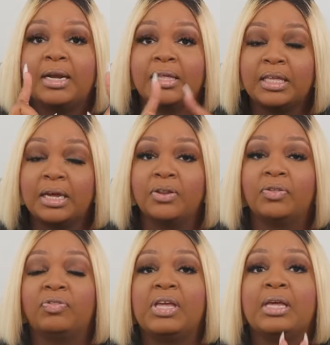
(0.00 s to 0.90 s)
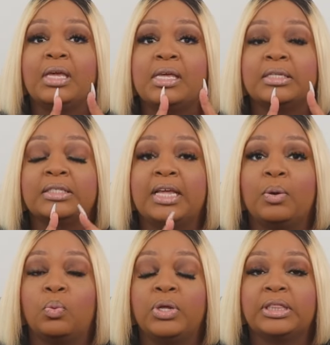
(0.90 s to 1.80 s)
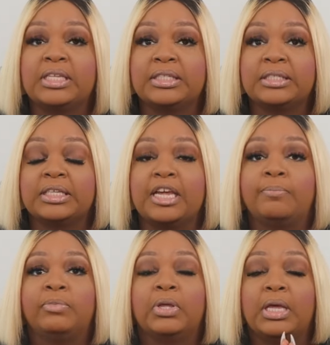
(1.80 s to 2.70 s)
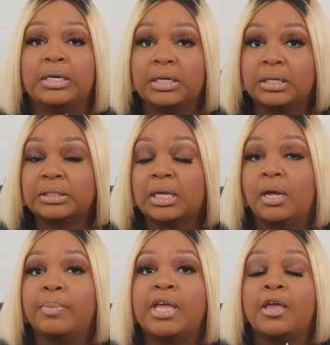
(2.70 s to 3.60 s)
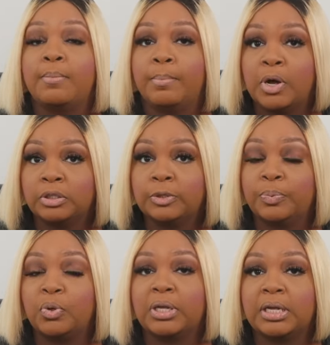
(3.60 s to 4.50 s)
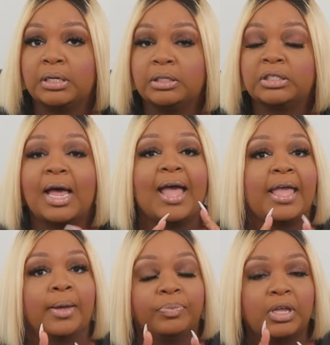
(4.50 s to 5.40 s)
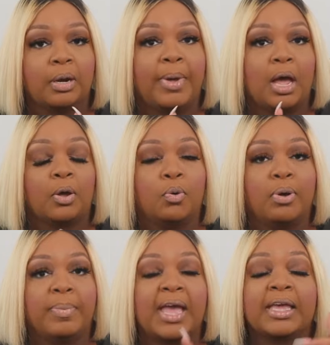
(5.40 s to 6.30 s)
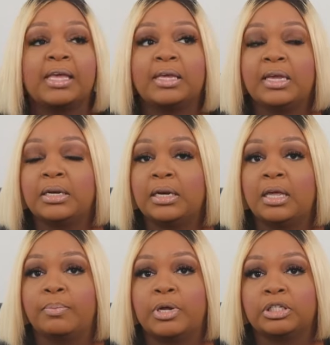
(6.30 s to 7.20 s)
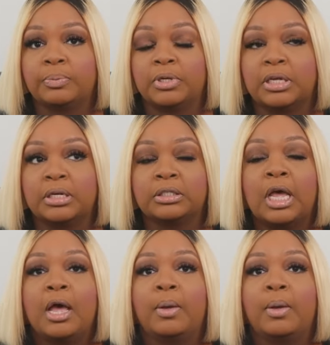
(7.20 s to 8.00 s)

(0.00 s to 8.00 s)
Now, the other thing is that with this set, It does come in multiple colors, so I am thinking about going back and getting it in multiple colors,